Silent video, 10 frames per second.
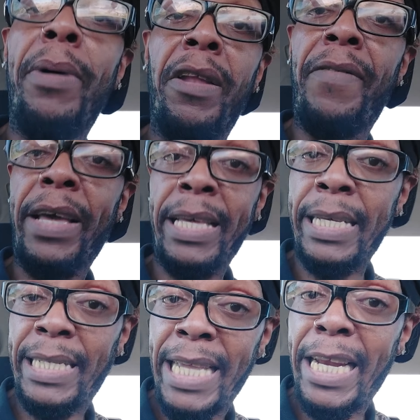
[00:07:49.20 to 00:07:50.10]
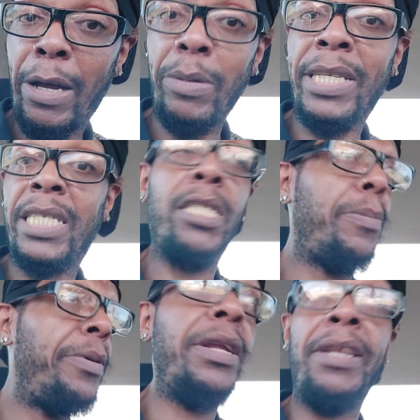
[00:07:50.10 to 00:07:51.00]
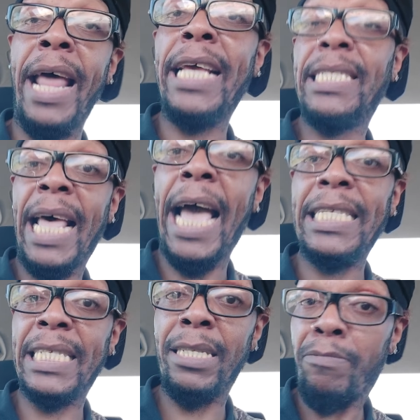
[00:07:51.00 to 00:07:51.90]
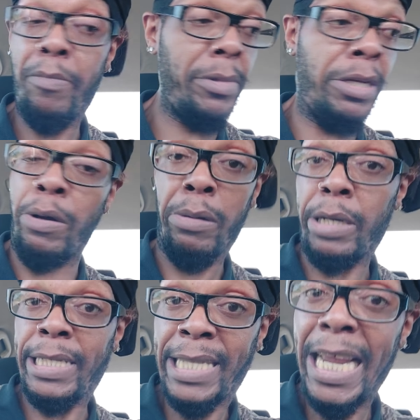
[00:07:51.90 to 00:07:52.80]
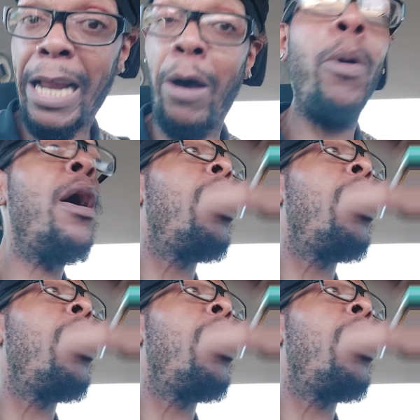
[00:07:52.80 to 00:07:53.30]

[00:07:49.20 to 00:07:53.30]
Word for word: motherfucking casino. This is a pretty nice size, you know, casino.